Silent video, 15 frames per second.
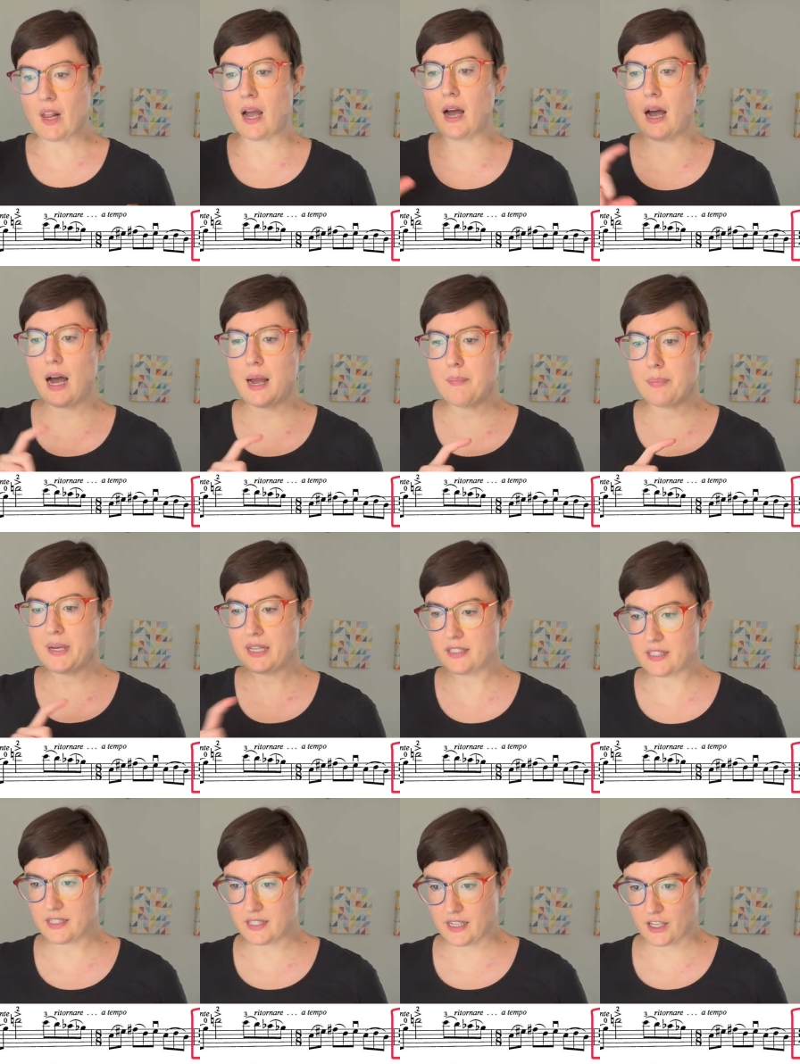I picked
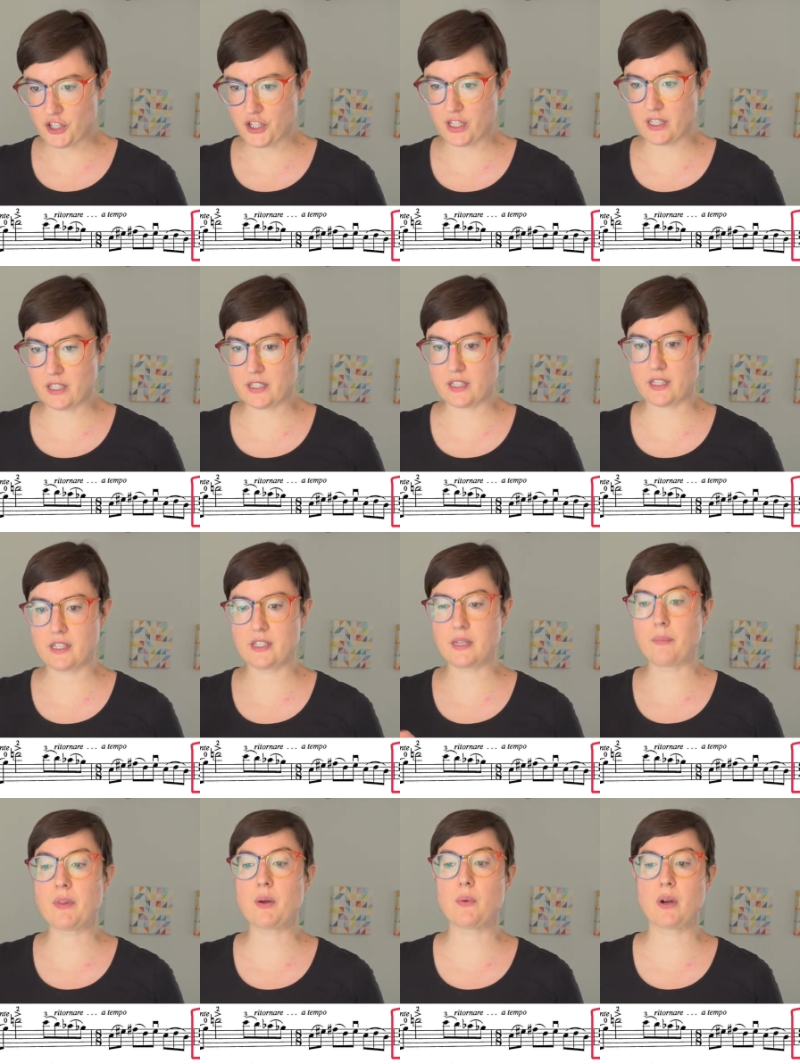this section because this is
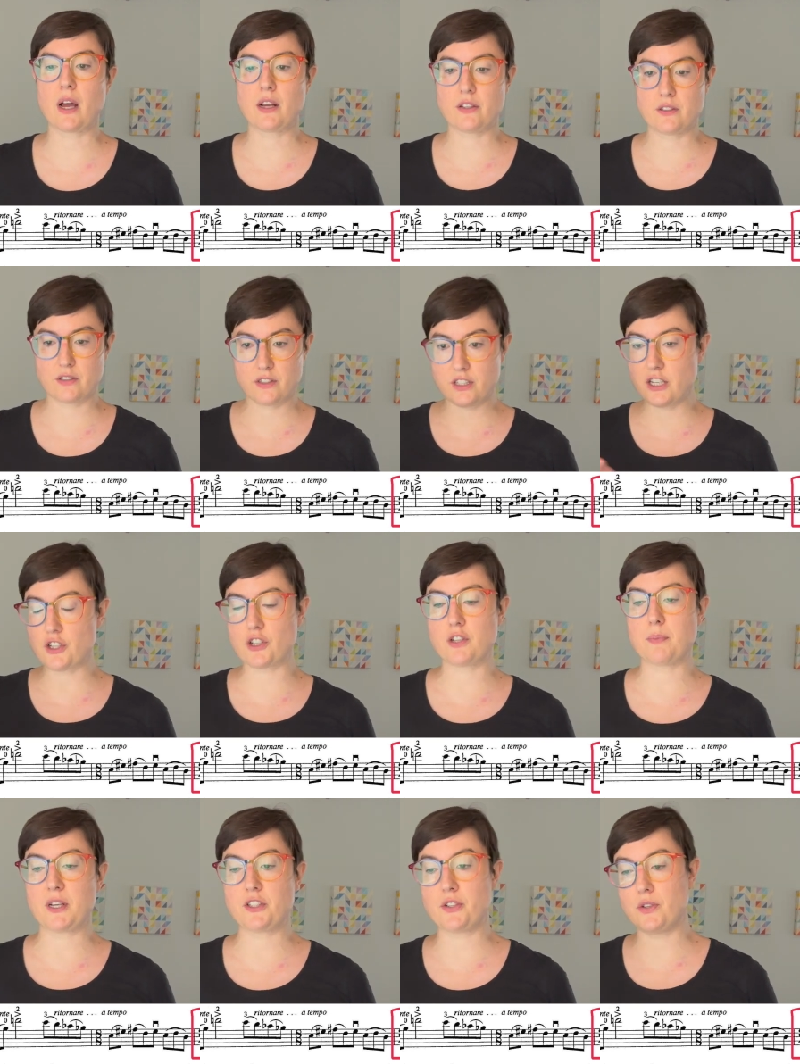something when I teach it to
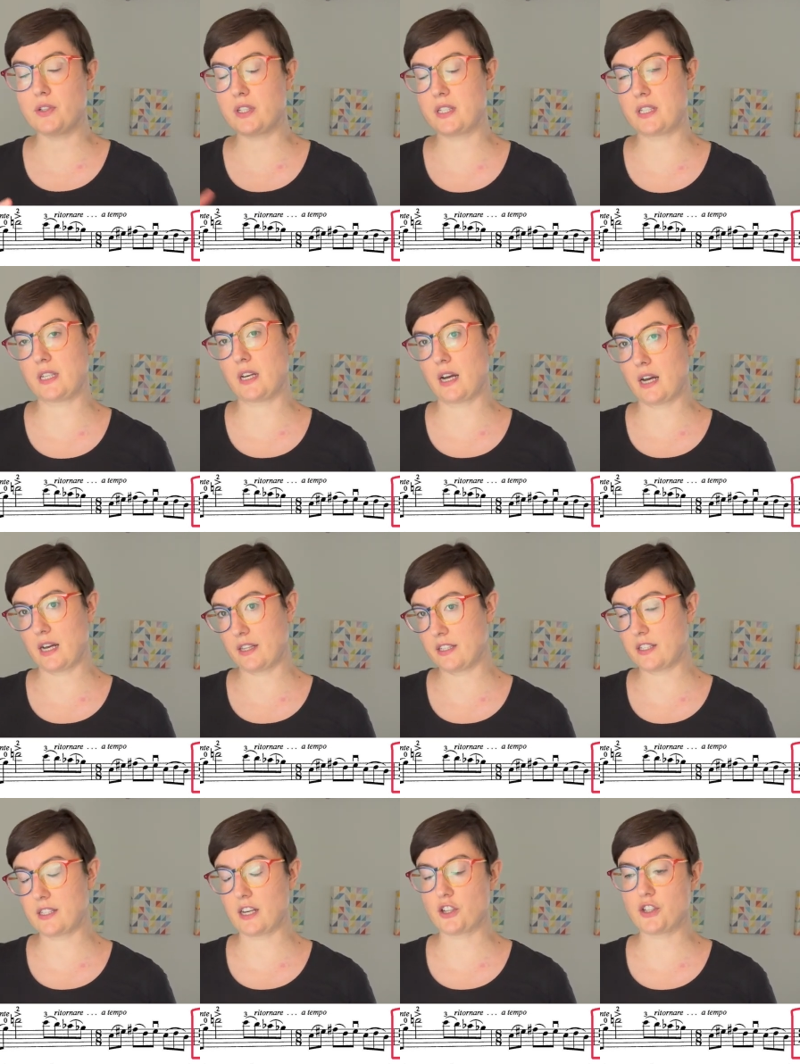my students,
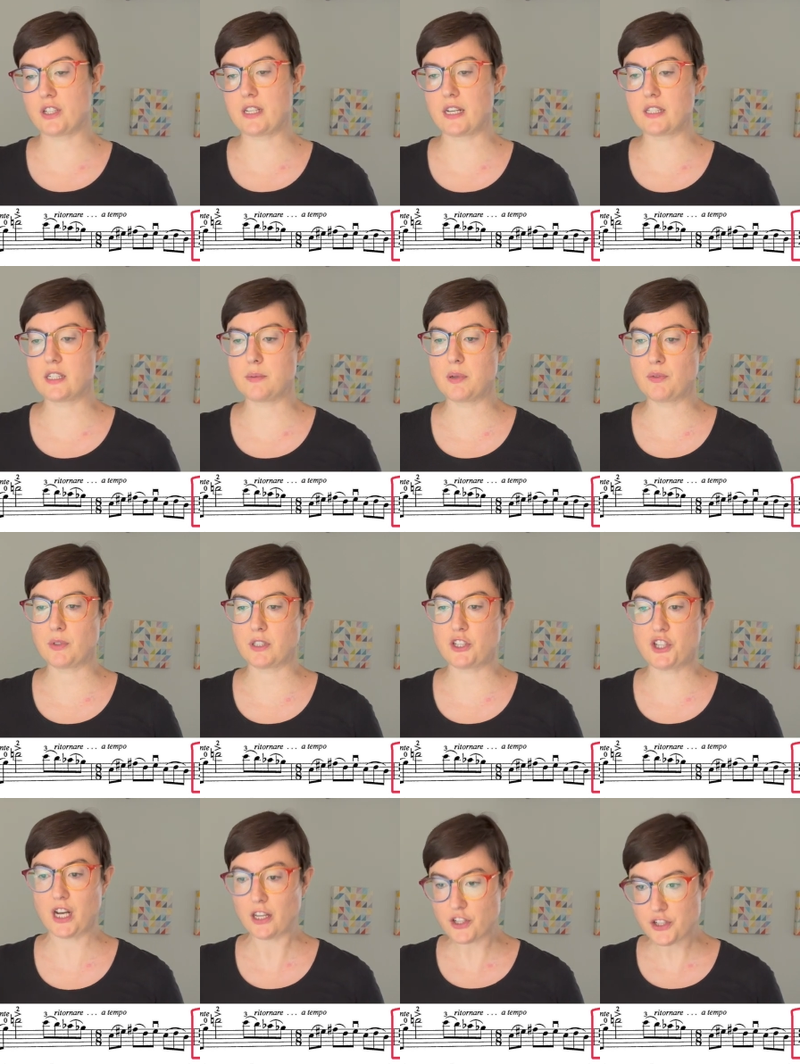this section tends to be really
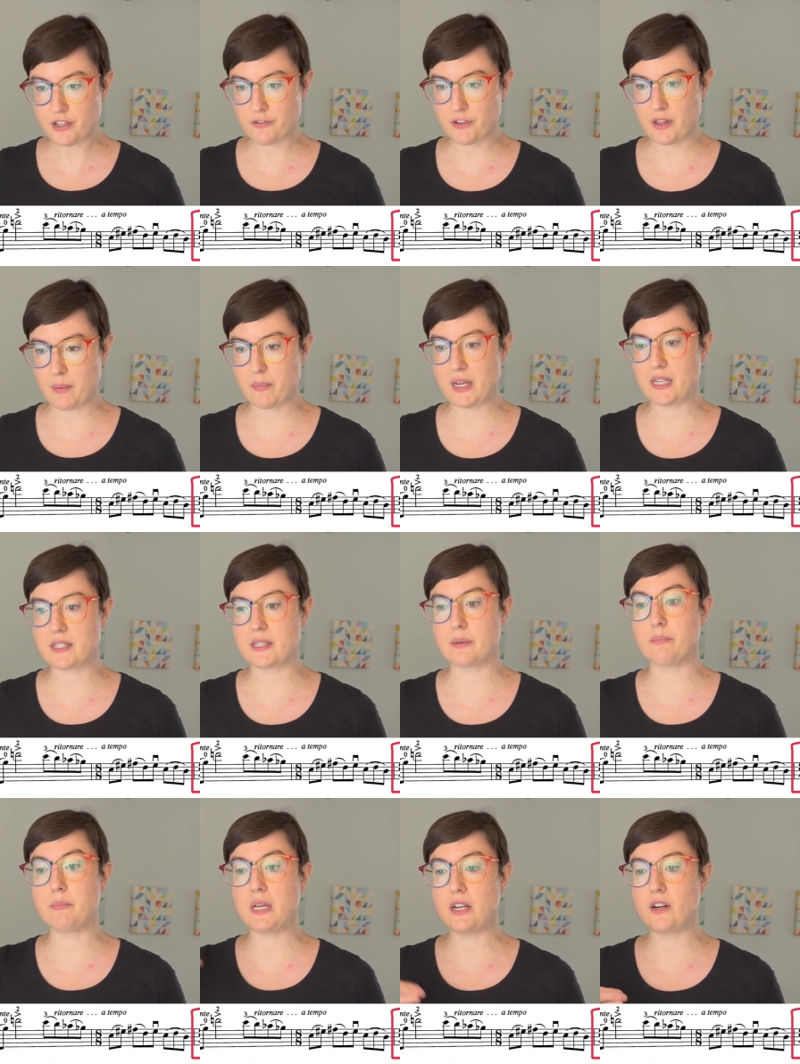challenging for them because the
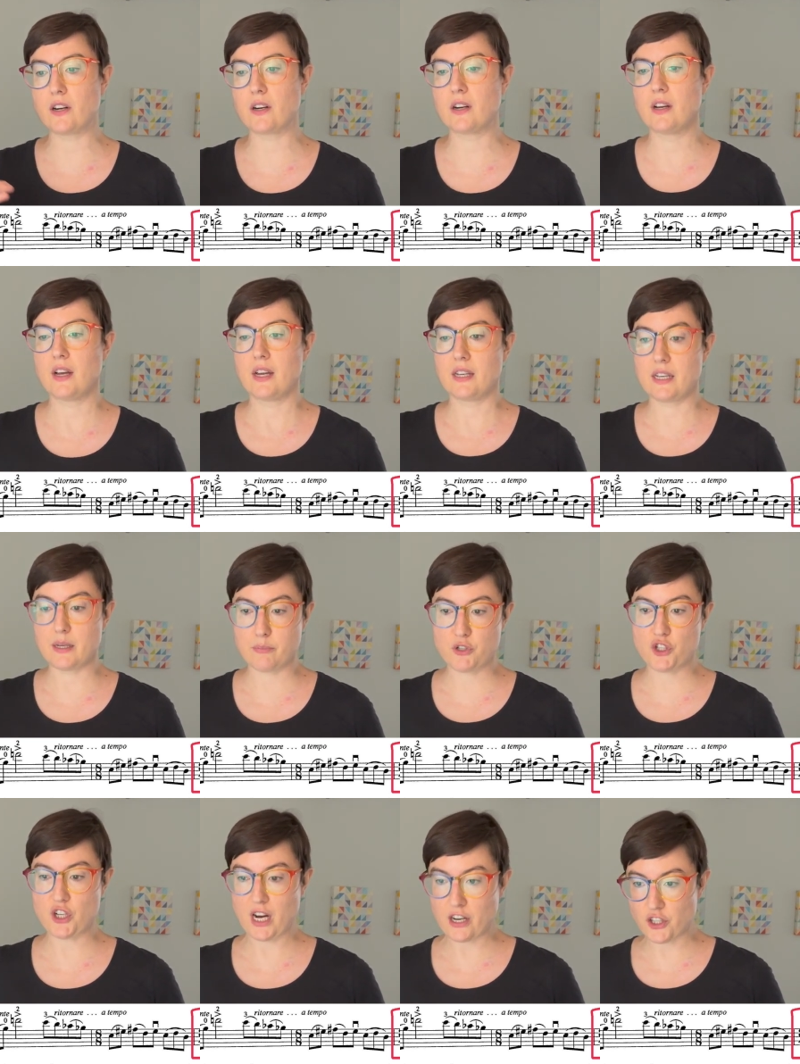meter keeps
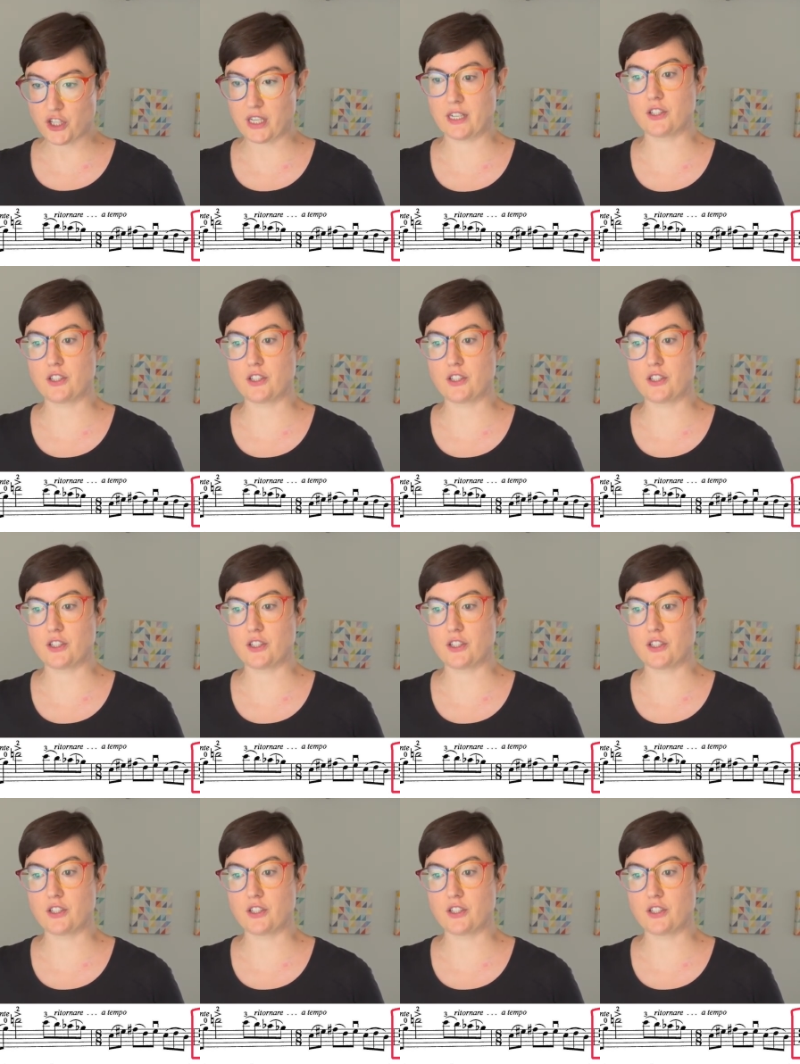changing.